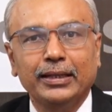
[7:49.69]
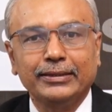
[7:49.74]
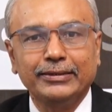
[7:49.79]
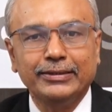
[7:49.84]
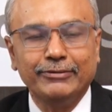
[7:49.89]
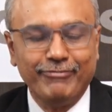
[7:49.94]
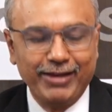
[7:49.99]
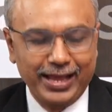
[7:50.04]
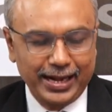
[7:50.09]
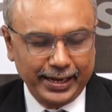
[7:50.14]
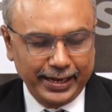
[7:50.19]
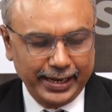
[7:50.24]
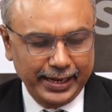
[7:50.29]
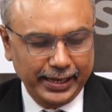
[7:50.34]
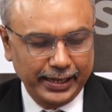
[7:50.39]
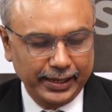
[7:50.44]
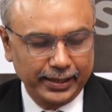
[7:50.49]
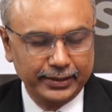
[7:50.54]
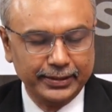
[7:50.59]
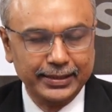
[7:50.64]
Well,
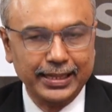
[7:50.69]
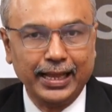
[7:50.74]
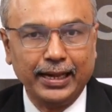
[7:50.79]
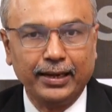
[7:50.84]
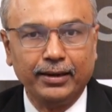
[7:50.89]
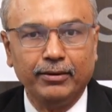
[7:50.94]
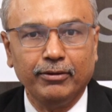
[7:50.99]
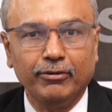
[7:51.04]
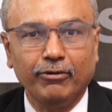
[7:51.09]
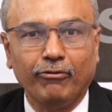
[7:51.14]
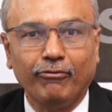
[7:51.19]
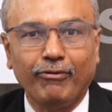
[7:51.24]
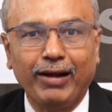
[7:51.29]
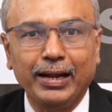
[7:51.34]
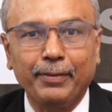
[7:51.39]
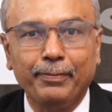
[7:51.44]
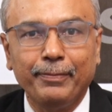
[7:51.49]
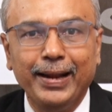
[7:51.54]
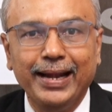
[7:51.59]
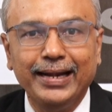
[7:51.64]
again then
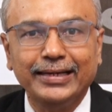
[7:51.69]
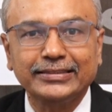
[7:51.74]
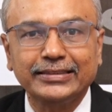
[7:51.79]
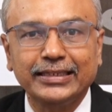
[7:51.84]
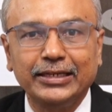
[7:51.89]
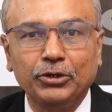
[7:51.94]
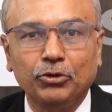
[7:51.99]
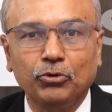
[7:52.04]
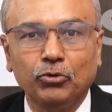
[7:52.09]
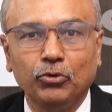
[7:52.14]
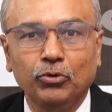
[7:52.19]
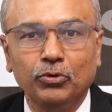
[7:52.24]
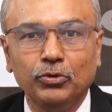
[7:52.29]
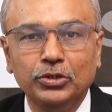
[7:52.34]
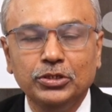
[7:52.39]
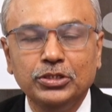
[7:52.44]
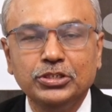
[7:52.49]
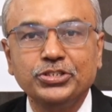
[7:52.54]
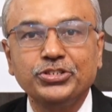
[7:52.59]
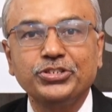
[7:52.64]
white mates
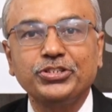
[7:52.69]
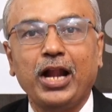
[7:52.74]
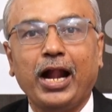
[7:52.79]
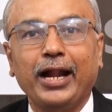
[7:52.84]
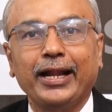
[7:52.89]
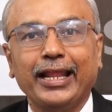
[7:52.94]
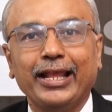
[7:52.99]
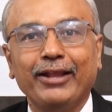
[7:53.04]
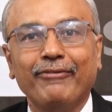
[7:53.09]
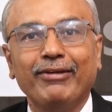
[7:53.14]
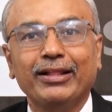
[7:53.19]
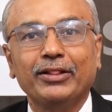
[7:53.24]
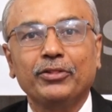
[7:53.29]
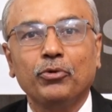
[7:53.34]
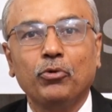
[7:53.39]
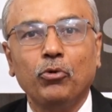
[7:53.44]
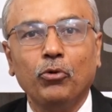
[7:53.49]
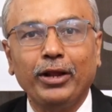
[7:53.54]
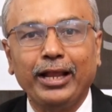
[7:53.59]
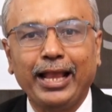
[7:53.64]
into starting with
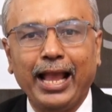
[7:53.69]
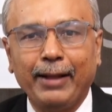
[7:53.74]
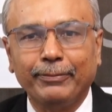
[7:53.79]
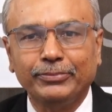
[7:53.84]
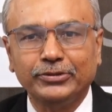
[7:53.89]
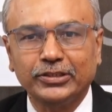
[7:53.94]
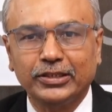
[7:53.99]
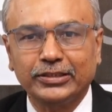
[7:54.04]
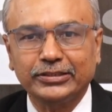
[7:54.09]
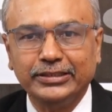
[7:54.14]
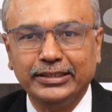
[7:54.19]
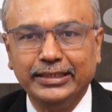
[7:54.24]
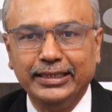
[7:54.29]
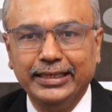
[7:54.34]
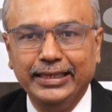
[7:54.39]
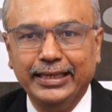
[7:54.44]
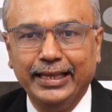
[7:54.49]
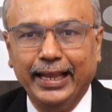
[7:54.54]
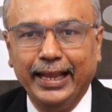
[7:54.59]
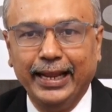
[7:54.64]
rook captures
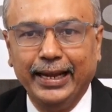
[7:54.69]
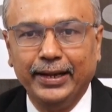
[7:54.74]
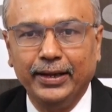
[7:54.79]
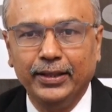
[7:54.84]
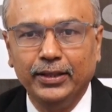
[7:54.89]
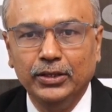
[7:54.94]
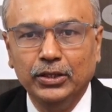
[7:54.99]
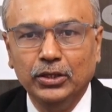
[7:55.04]
e8.